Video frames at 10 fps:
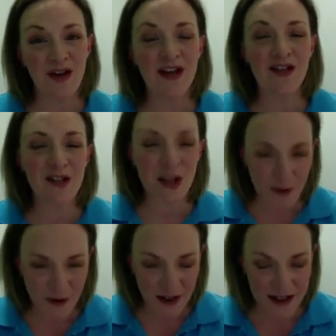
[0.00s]
so
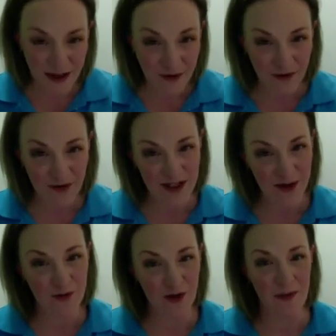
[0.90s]
effective for
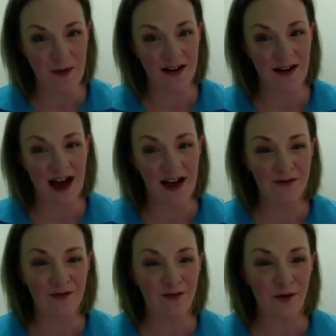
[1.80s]
self-treatment
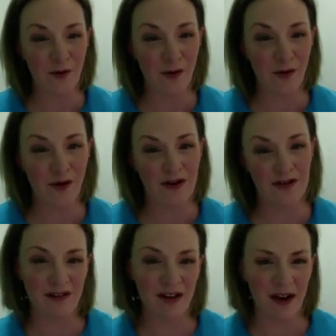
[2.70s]
and for,
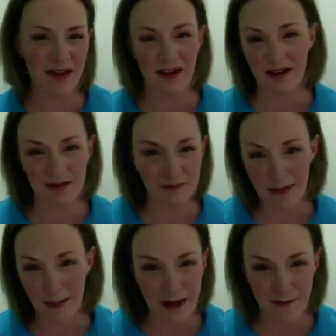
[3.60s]
I think
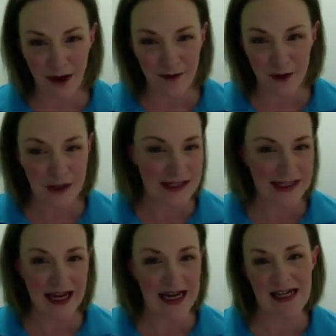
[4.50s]
about $5
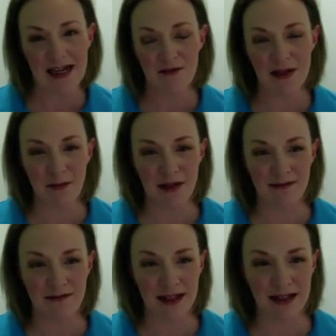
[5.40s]
again, if
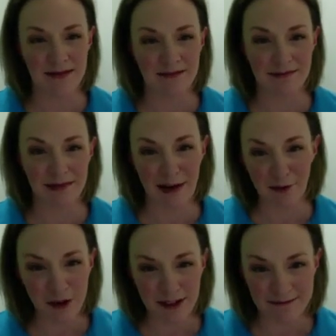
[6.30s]
someone can have a
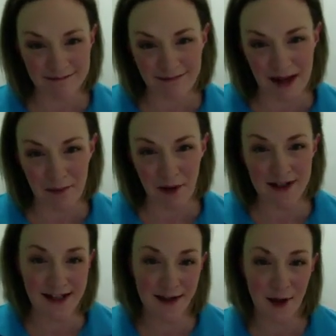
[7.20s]
look and
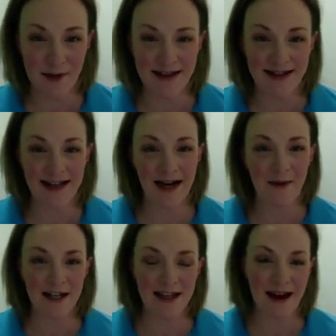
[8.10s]
post in the comments as to how
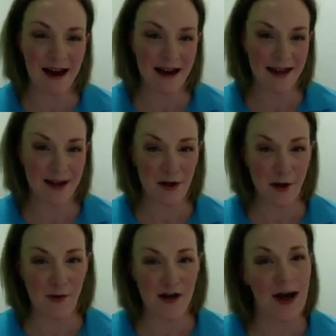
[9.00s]
much that trigger
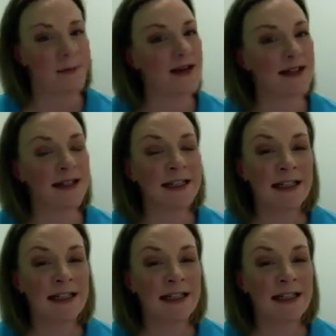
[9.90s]
point app is,